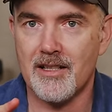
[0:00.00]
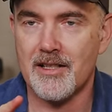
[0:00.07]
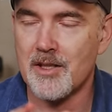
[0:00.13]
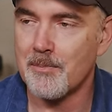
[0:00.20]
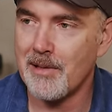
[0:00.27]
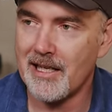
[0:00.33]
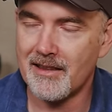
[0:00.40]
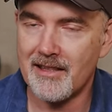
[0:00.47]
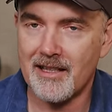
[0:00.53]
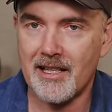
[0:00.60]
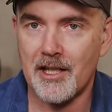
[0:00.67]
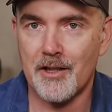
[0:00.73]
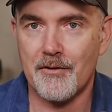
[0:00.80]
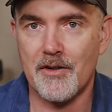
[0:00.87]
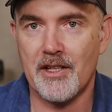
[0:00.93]
Inspect the
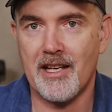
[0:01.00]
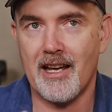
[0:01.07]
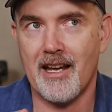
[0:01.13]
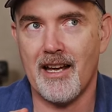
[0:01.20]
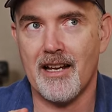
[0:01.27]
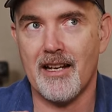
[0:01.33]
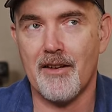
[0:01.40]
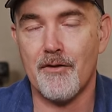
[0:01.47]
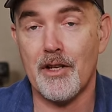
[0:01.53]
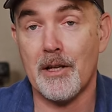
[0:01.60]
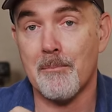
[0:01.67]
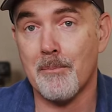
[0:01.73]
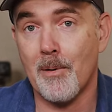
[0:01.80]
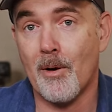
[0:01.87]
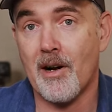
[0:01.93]
gear if you can. If you
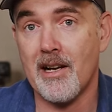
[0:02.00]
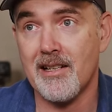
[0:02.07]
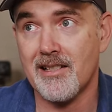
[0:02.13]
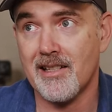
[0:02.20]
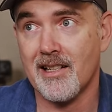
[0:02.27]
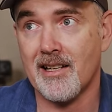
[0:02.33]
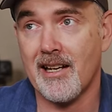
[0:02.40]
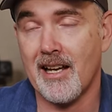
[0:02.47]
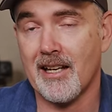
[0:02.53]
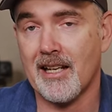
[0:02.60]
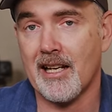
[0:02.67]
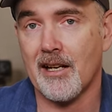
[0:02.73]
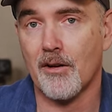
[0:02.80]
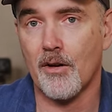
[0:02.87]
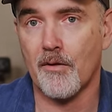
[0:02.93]
can buy secondhand gear